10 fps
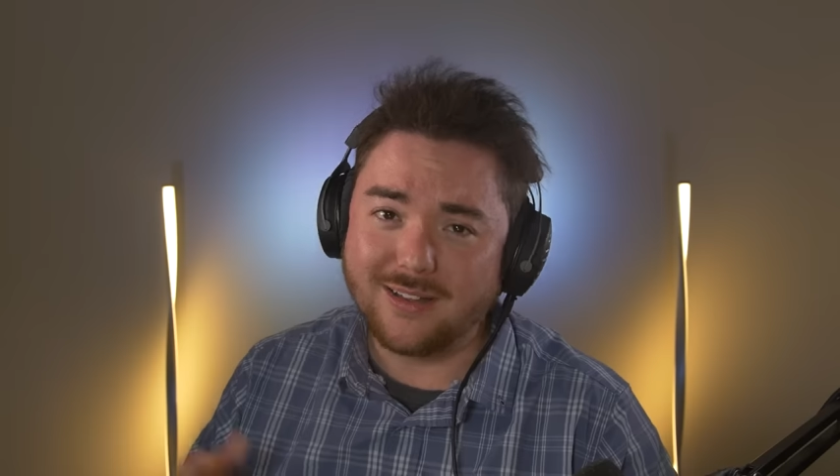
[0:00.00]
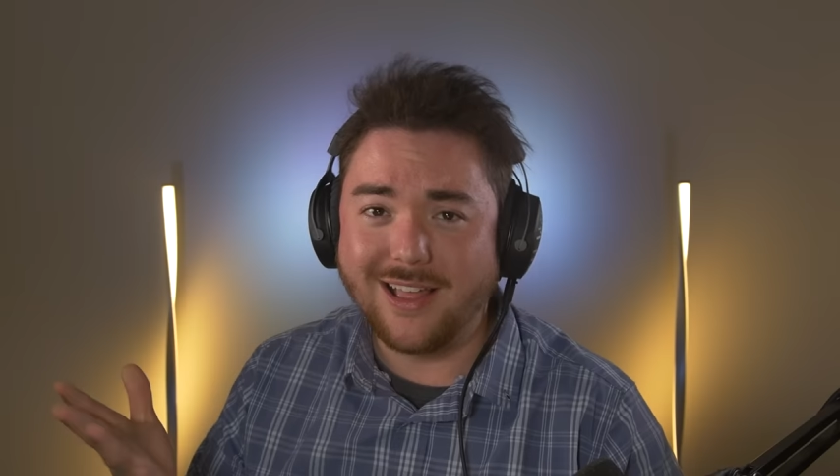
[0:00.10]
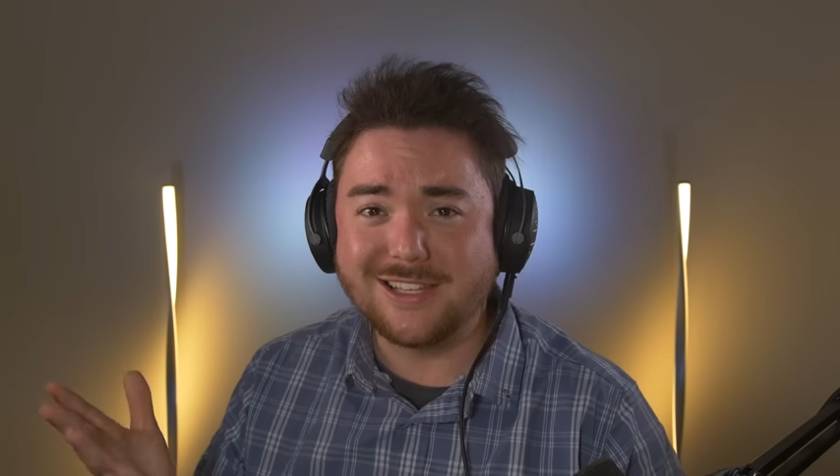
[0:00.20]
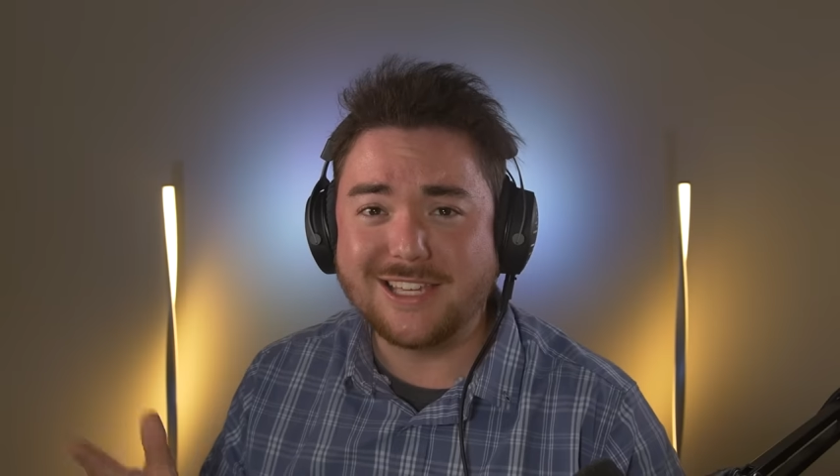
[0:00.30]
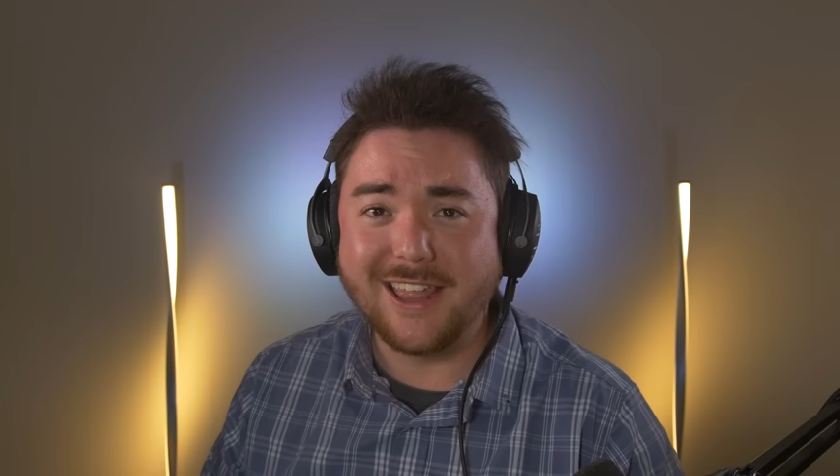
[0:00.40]

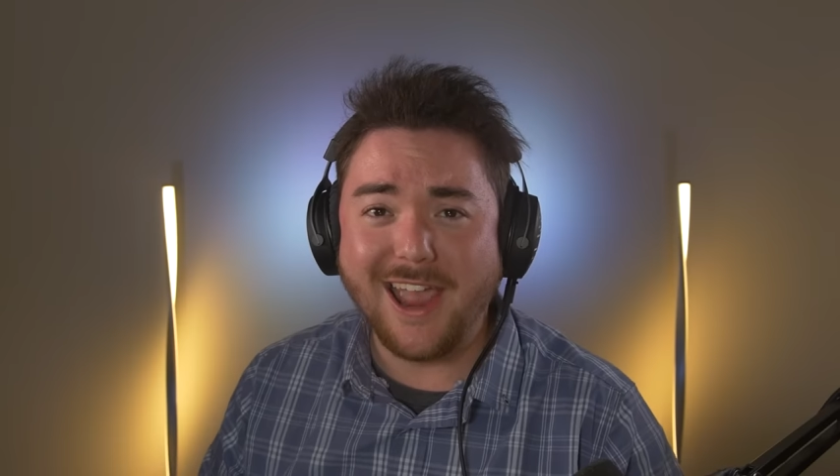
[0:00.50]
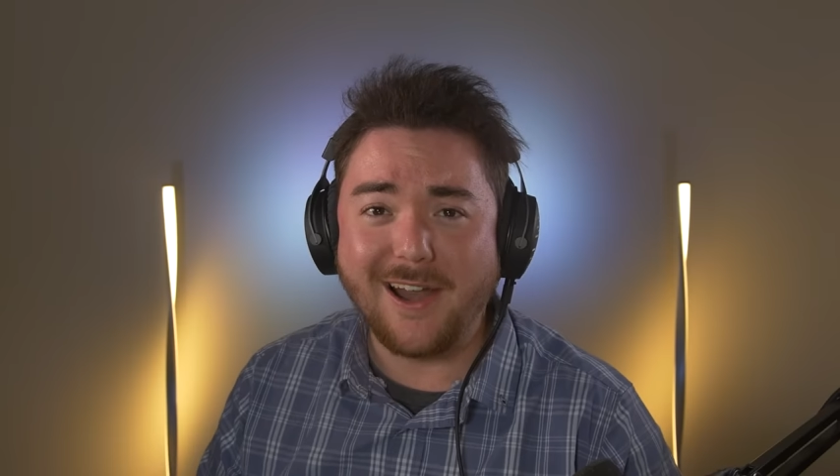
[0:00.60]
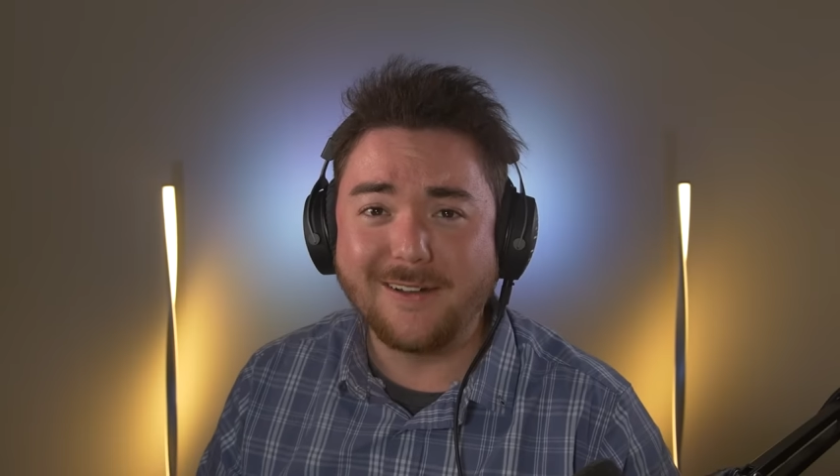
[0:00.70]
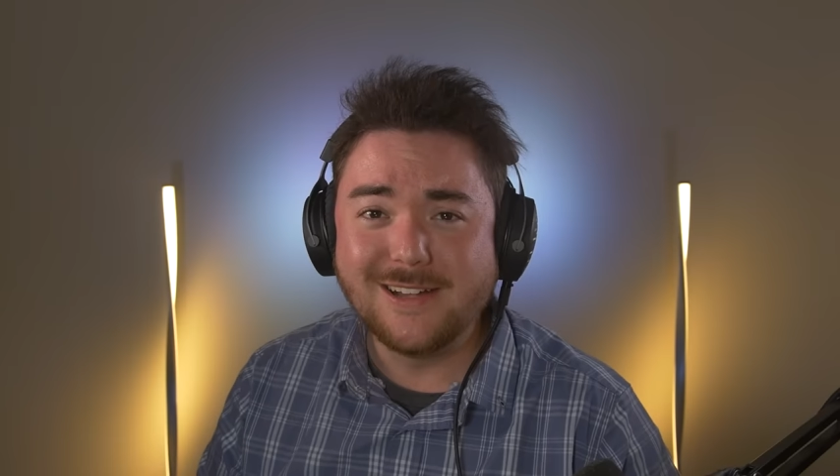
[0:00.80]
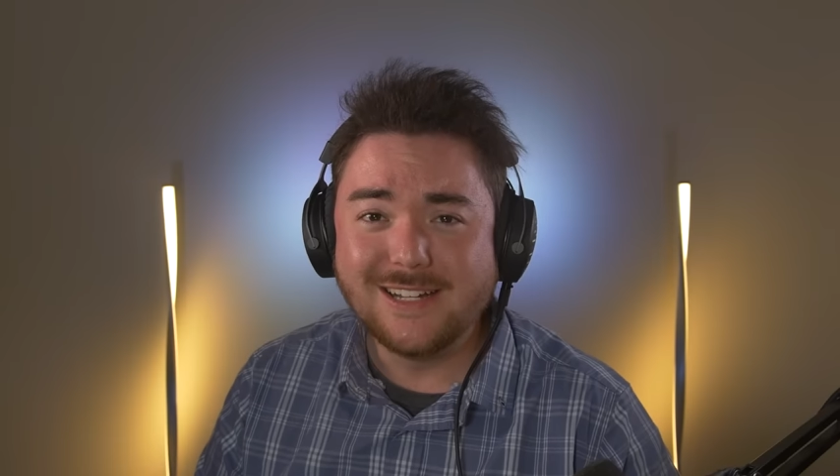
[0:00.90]
I'll see you
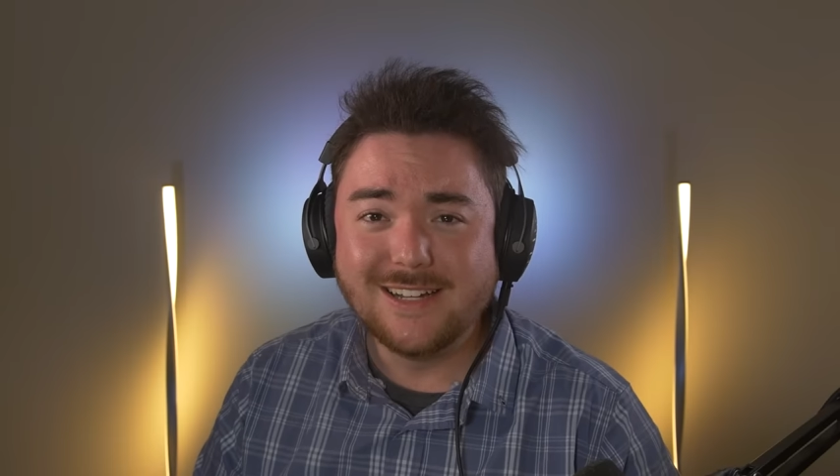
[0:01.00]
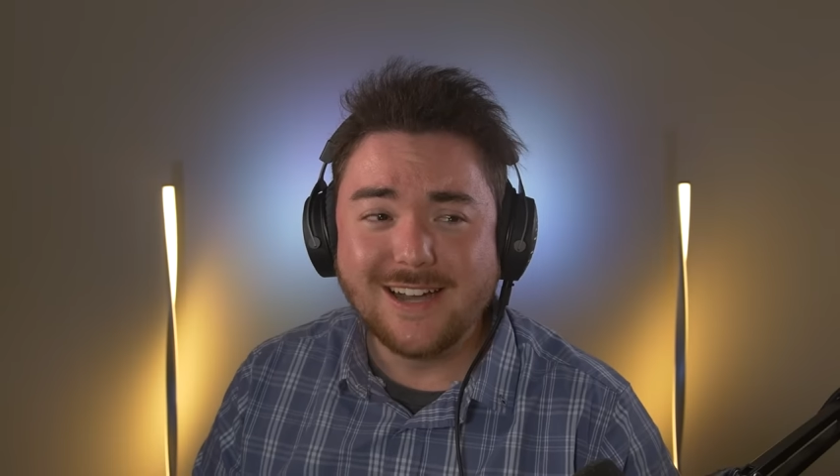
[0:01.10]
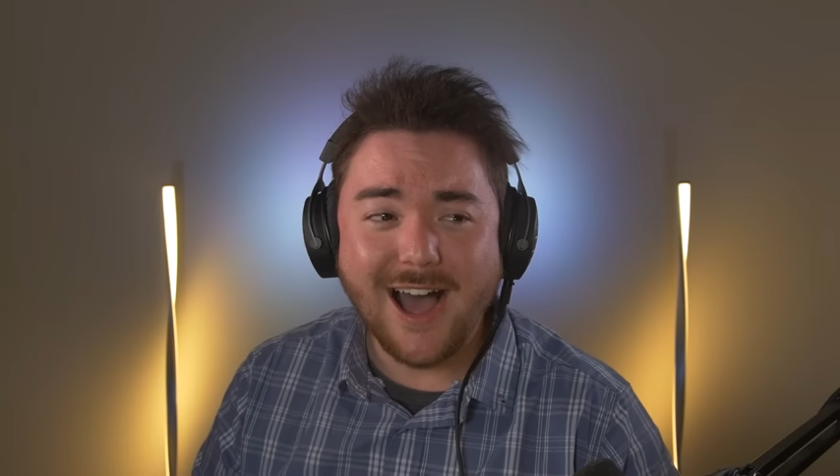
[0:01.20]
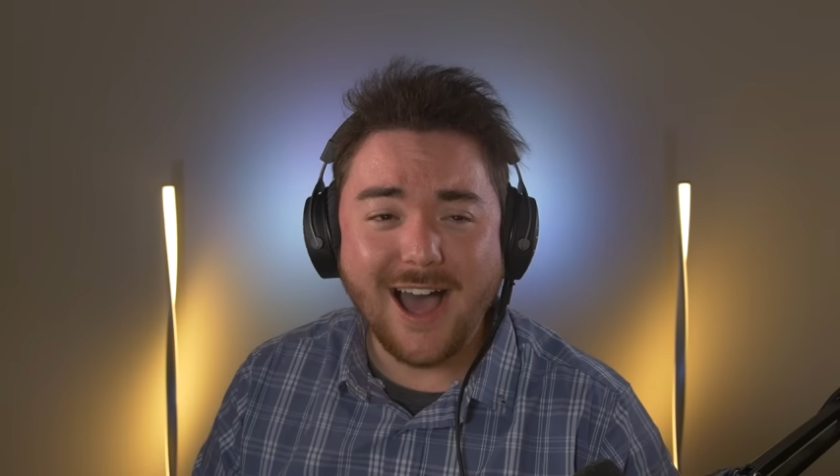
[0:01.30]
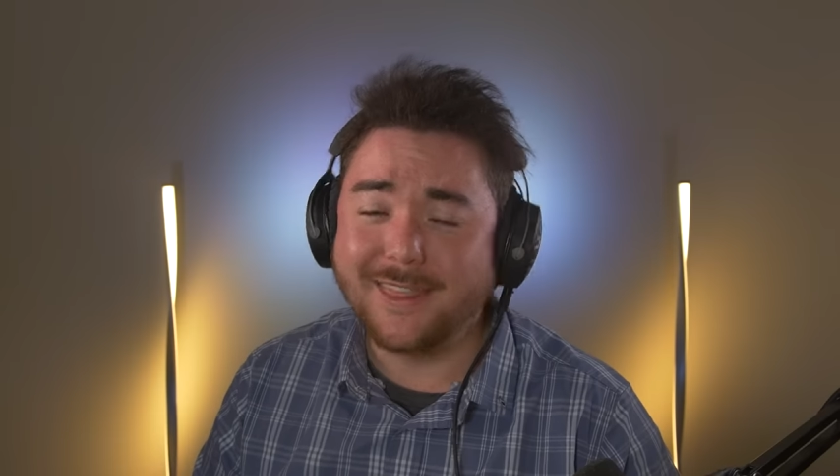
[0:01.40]
there.
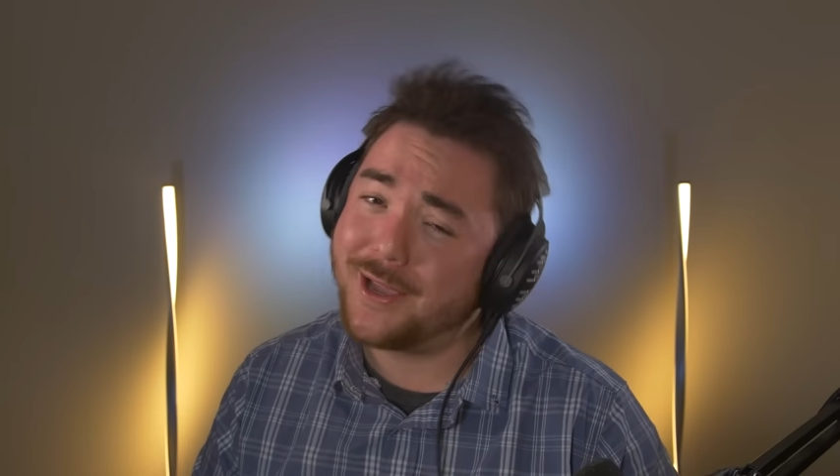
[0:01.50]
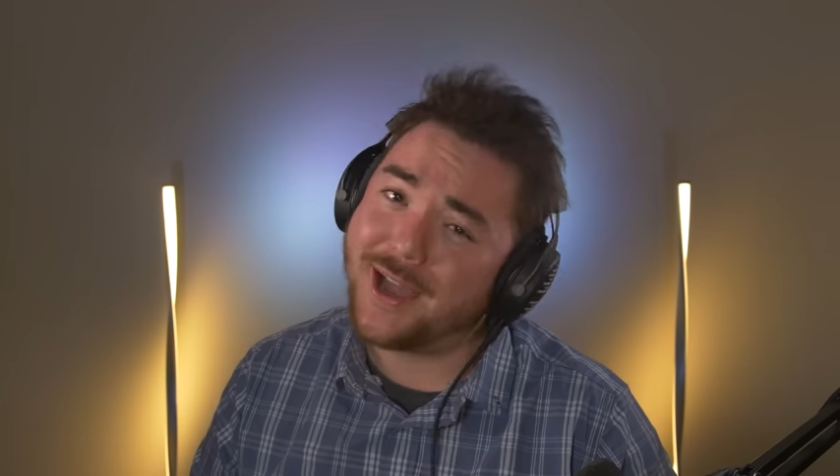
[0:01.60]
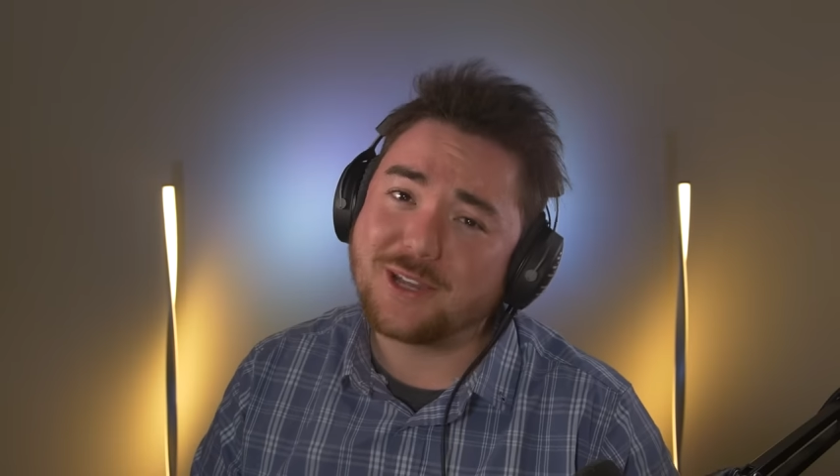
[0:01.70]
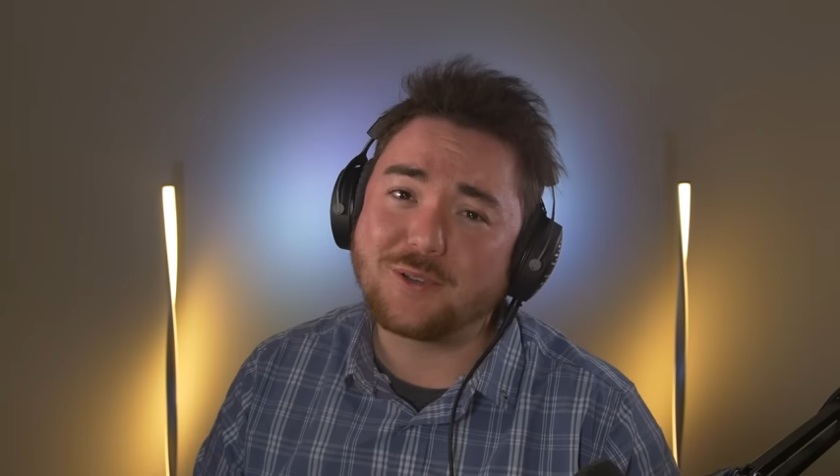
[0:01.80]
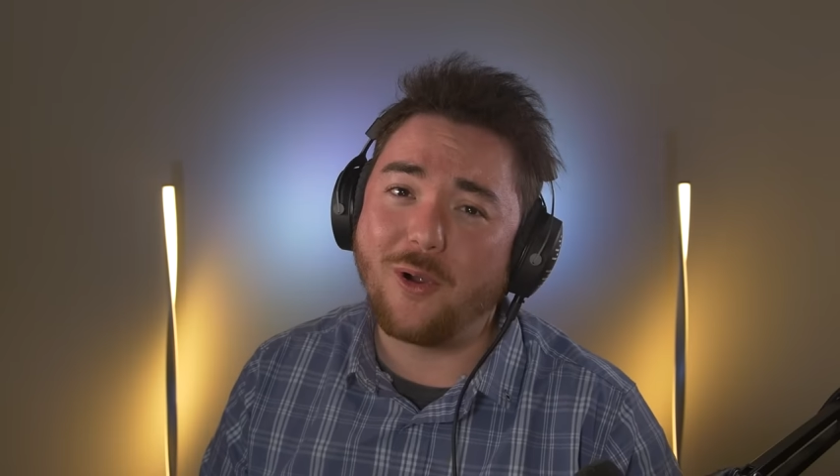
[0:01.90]
Thank you
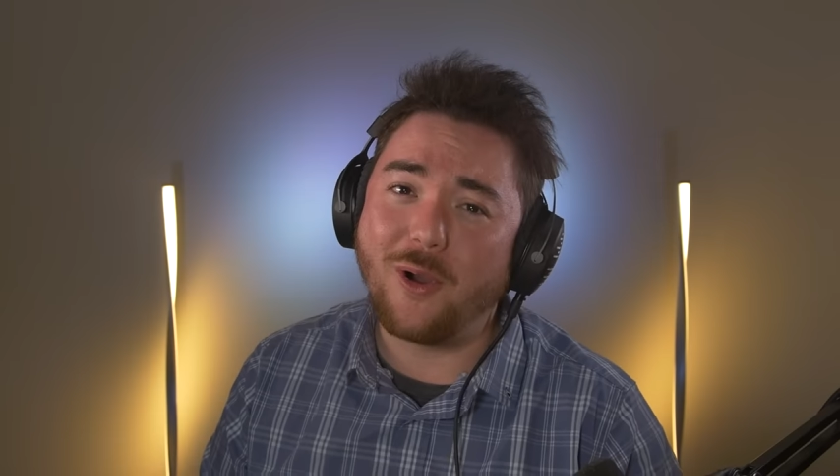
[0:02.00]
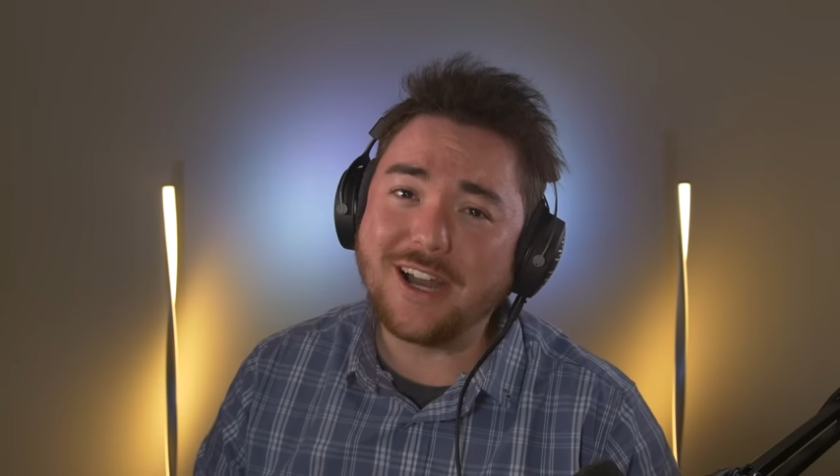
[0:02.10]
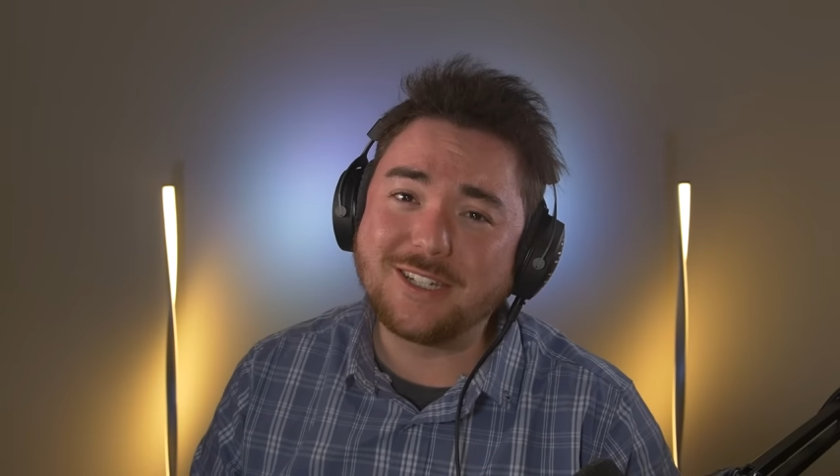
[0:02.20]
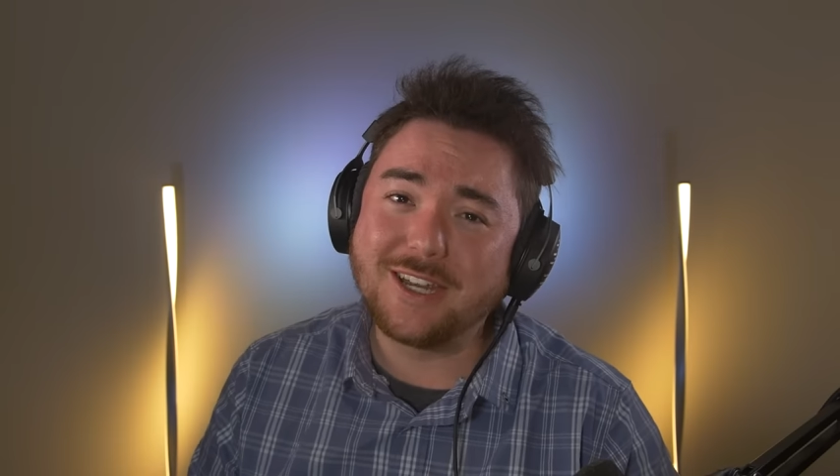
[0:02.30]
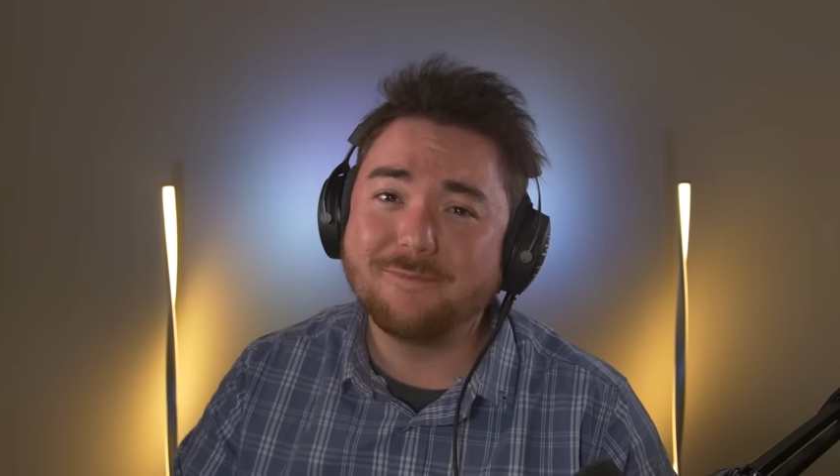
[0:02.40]
guys for
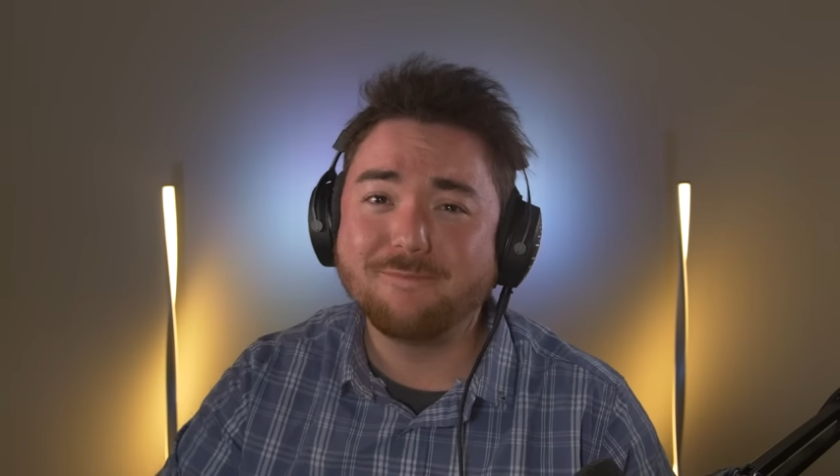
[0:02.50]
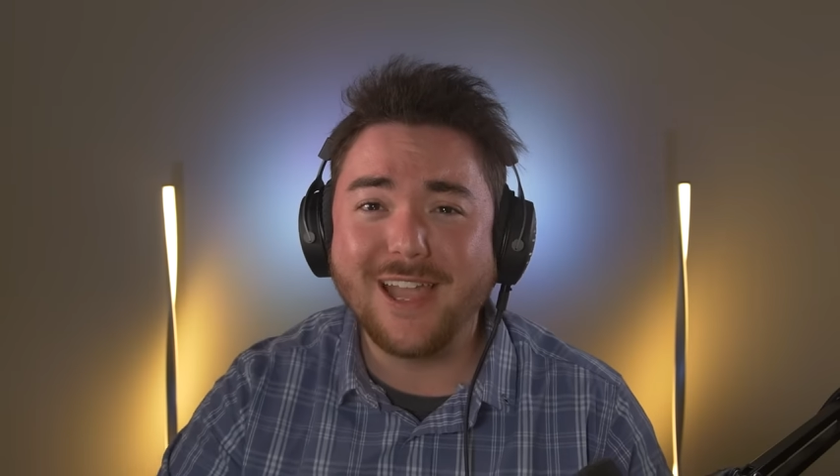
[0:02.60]
watching.